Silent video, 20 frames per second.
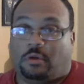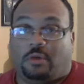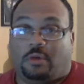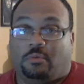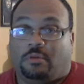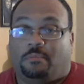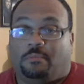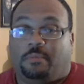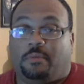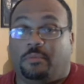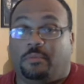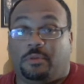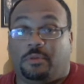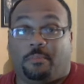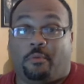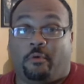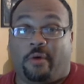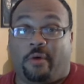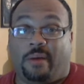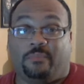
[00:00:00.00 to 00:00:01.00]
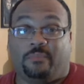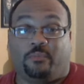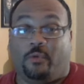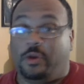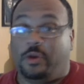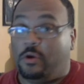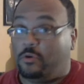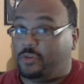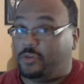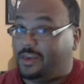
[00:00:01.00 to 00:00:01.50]
he would have been with the program
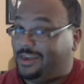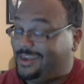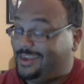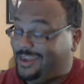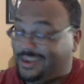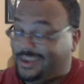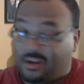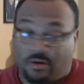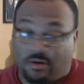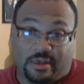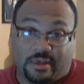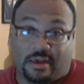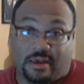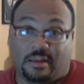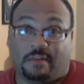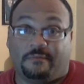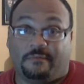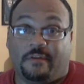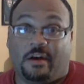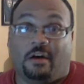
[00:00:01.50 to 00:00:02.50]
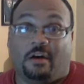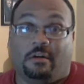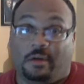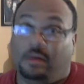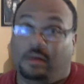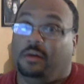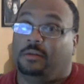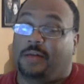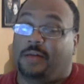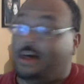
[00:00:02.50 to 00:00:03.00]
3 years. He can go to the NFL,
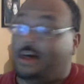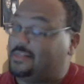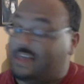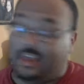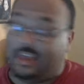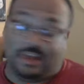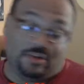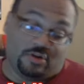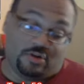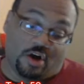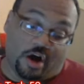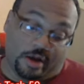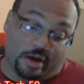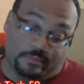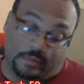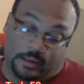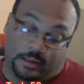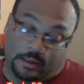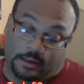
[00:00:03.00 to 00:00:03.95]
and I think he's gone.